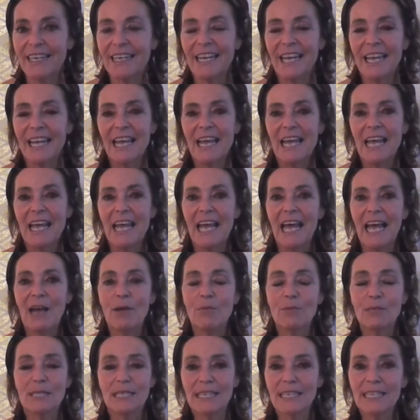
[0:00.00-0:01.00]
and
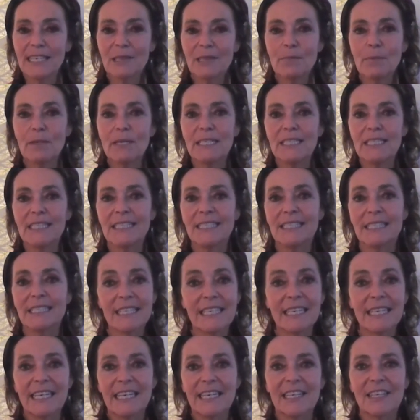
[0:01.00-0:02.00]
I was a little bit
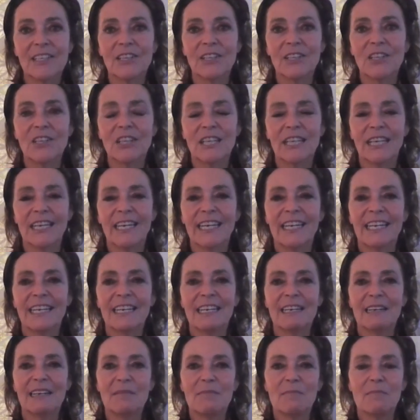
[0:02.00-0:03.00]
cynical
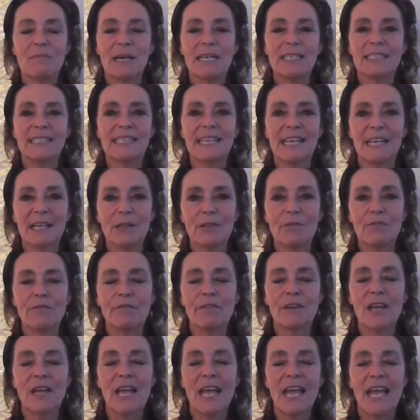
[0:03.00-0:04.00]
in myself.
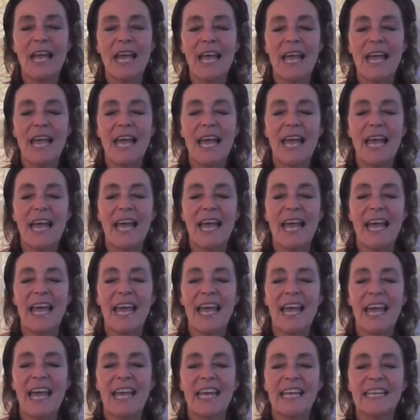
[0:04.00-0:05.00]

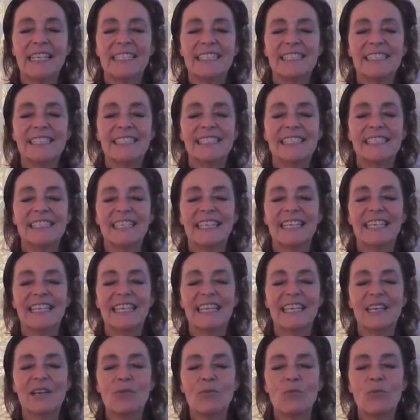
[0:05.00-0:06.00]
And
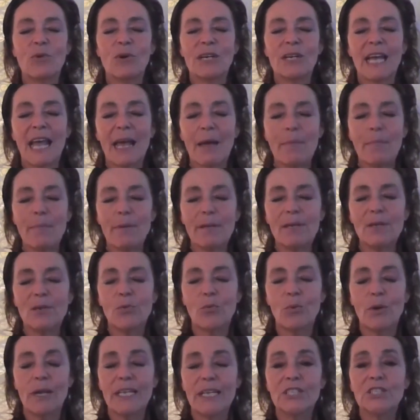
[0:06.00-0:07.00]
what
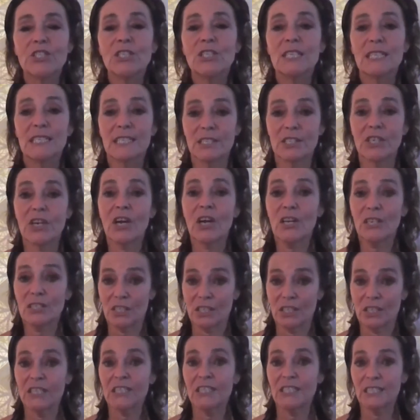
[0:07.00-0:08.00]
happened when she
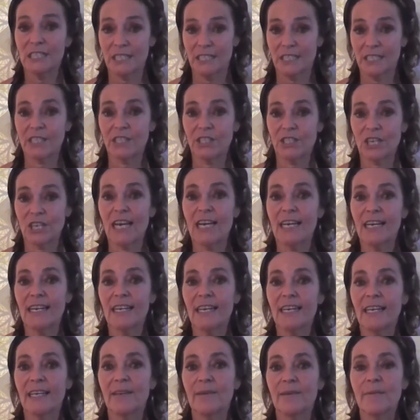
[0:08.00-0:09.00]
started
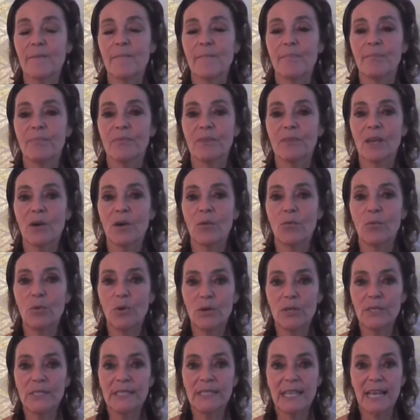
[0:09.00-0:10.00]
channeling
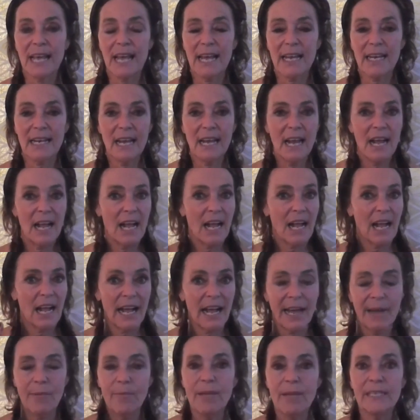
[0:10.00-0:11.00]
was that
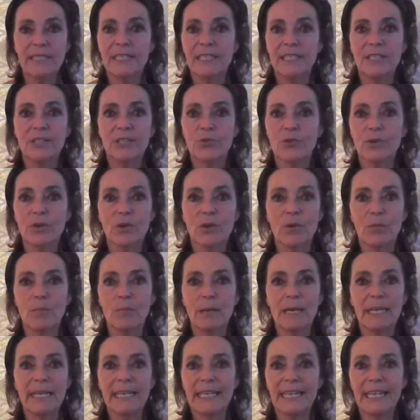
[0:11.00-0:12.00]
I went into a
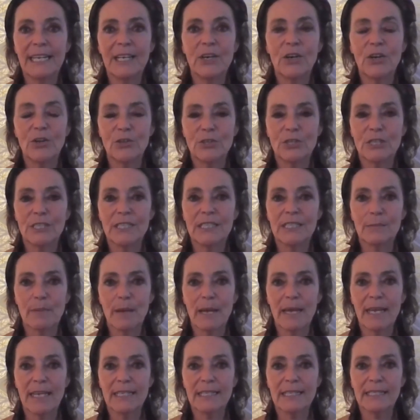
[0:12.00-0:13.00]
completely altered
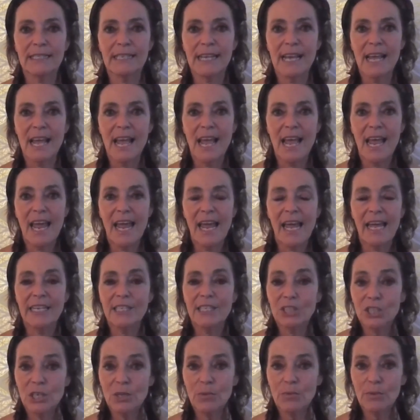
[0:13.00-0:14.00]
space,
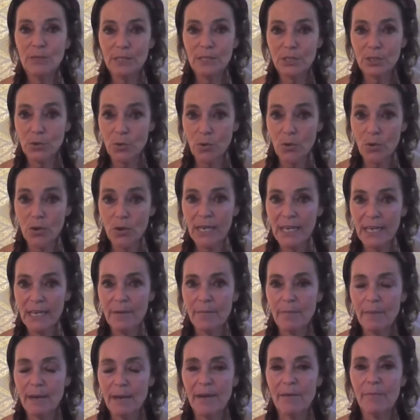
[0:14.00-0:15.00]
and she was
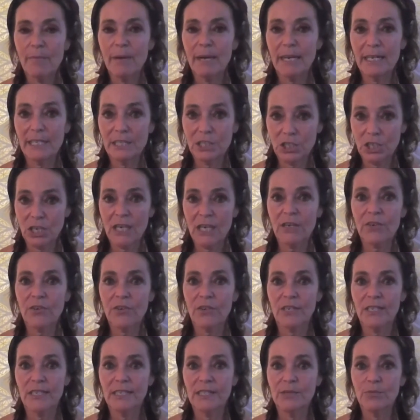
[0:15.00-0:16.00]
talking about my
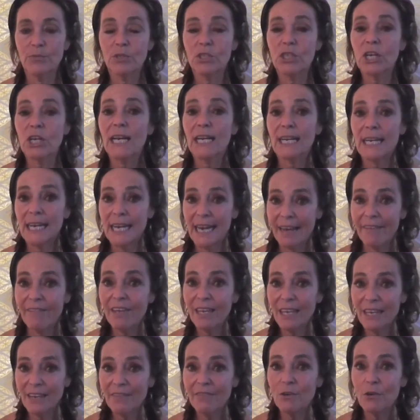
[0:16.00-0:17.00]
chakras, which I'd
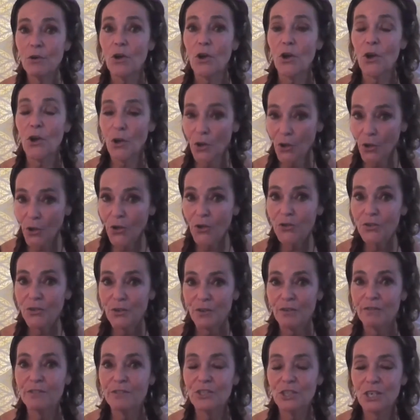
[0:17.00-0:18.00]
never even heard
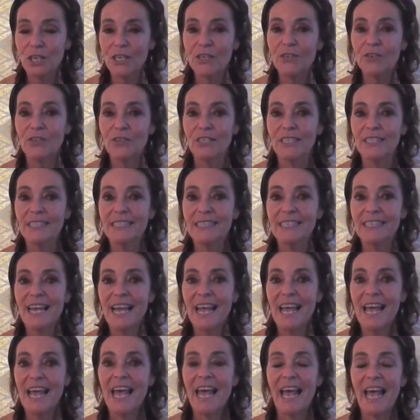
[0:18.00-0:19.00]
of chakras,
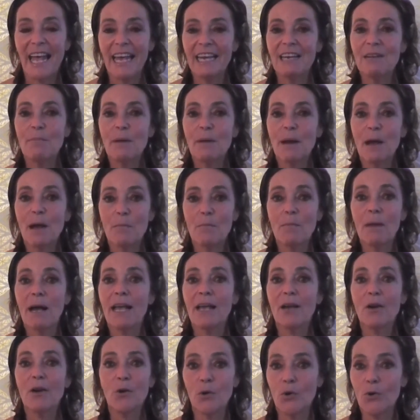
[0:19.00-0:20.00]
and about
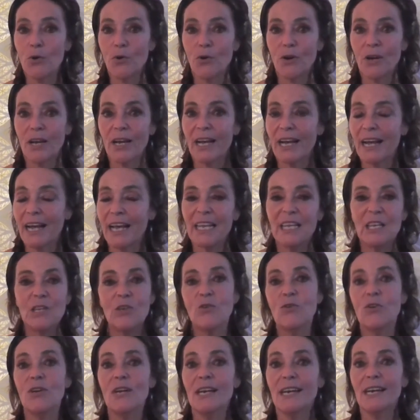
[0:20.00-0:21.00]
my aura. I
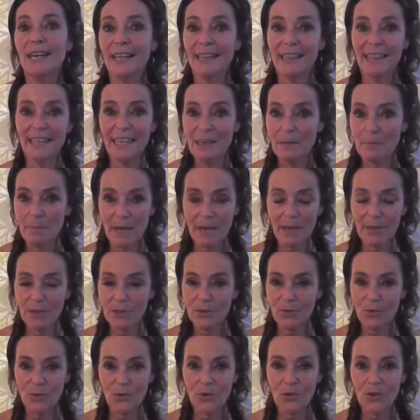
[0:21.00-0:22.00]
knew nothing
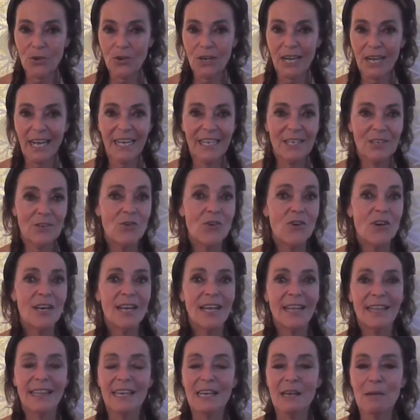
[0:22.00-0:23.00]
about the aura. I knew
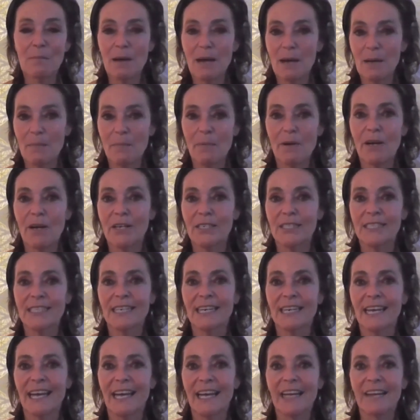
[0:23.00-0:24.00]
nothing about
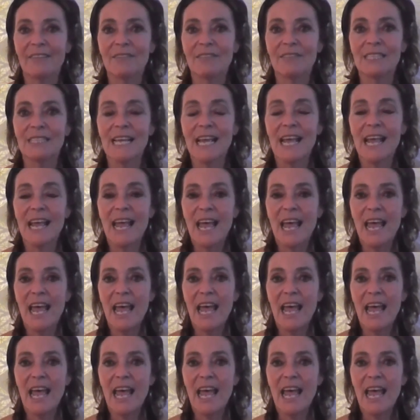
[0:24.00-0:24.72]
past lives.